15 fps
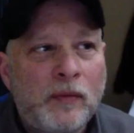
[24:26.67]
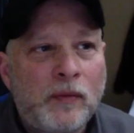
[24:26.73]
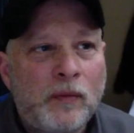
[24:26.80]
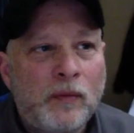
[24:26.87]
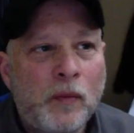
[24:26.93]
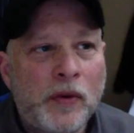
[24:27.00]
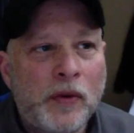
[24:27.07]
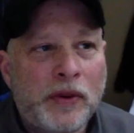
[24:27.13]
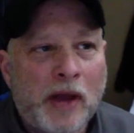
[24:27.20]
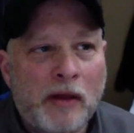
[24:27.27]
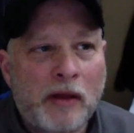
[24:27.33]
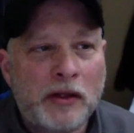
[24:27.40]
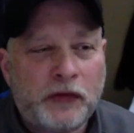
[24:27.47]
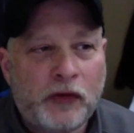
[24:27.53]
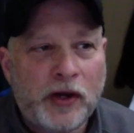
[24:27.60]
with
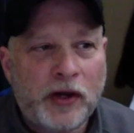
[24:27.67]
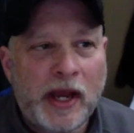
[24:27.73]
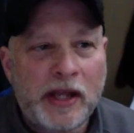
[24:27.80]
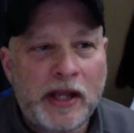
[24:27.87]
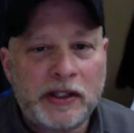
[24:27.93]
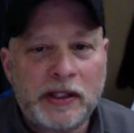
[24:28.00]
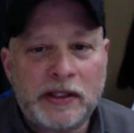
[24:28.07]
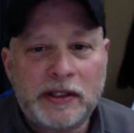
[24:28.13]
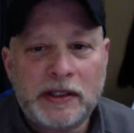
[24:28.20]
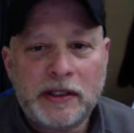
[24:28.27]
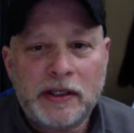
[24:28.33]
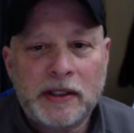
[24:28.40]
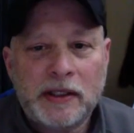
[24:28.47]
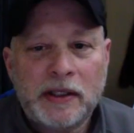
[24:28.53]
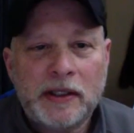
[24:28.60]
college free agents,
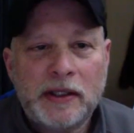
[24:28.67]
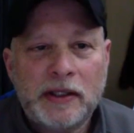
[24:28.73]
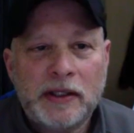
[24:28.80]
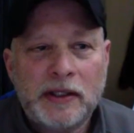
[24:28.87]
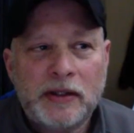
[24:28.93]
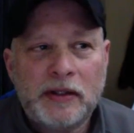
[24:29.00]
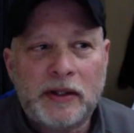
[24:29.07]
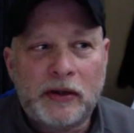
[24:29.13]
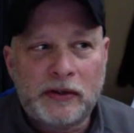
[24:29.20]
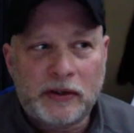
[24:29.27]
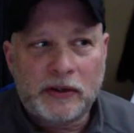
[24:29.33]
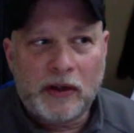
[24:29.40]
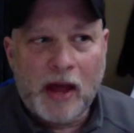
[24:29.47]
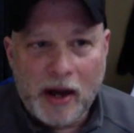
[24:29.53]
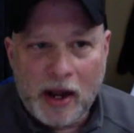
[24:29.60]
there's a
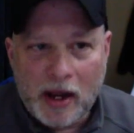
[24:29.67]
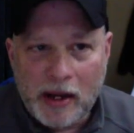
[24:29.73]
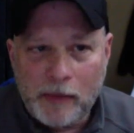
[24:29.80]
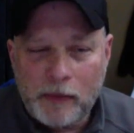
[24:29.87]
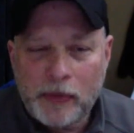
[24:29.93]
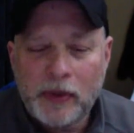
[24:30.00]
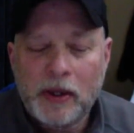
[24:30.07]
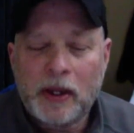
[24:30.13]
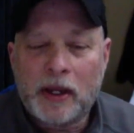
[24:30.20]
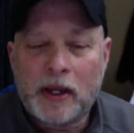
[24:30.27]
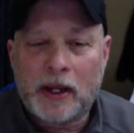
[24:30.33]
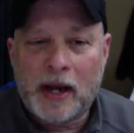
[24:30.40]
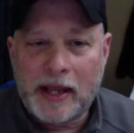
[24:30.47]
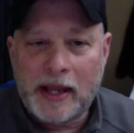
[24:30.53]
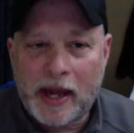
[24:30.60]
lot of hype,
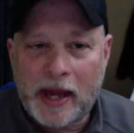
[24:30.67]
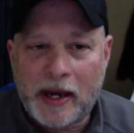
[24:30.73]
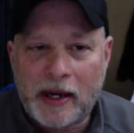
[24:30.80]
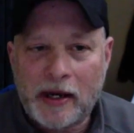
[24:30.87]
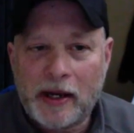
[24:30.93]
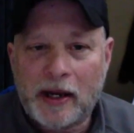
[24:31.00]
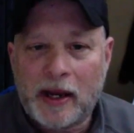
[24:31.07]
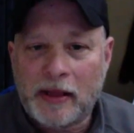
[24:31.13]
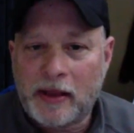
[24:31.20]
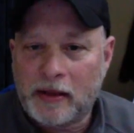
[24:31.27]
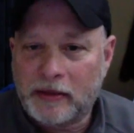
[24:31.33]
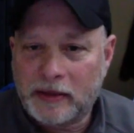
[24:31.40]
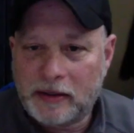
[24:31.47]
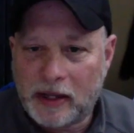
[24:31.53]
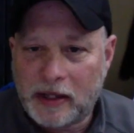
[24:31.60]
and I get it, and
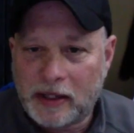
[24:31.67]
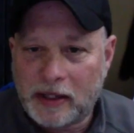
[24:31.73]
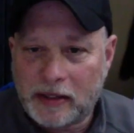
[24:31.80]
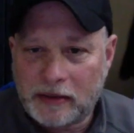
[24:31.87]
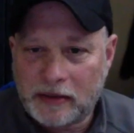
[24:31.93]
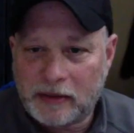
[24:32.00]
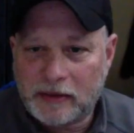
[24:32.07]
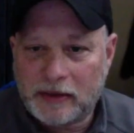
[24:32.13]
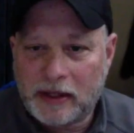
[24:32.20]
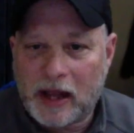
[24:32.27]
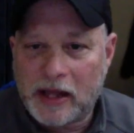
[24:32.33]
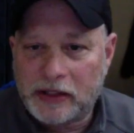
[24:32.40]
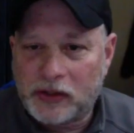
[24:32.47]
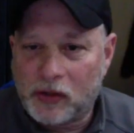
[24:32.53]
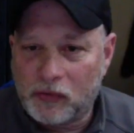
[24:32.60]
the
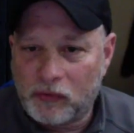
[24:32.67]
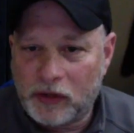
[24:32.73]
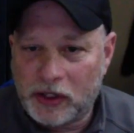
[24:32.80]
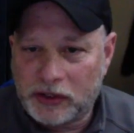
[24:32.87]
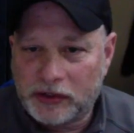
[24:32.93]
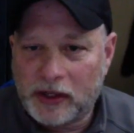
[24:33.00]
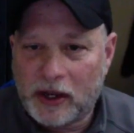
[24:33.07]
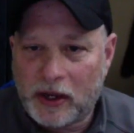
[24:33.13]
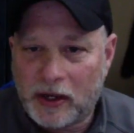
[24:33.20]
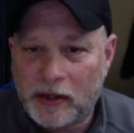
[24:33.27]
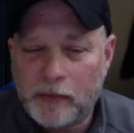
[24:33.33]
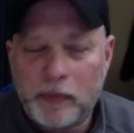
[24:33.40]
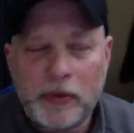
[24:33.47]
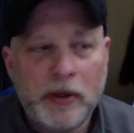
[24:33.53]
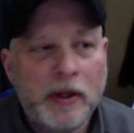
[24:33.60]
guys don't reach the
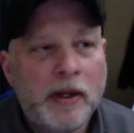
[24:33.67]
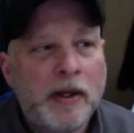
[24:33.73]
hype.